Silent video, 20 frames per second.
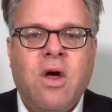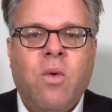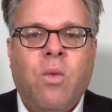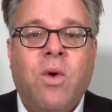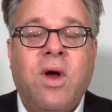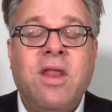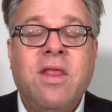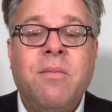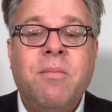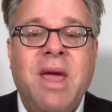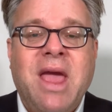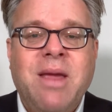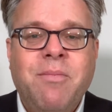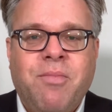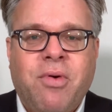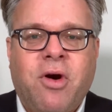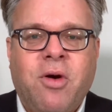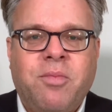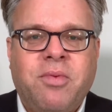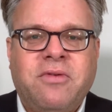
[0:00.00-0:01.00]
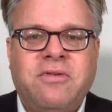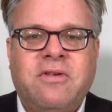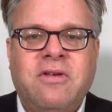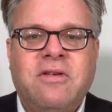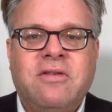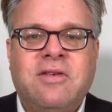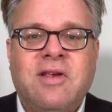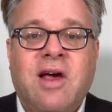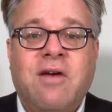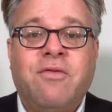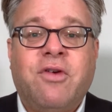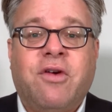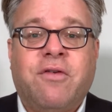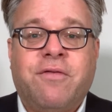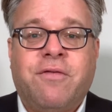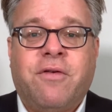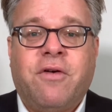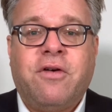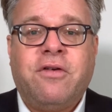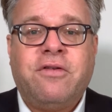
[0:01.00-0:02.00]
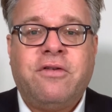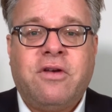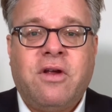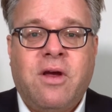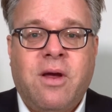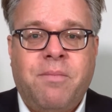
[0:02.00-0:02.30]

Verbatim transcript: One of the main purposes of your first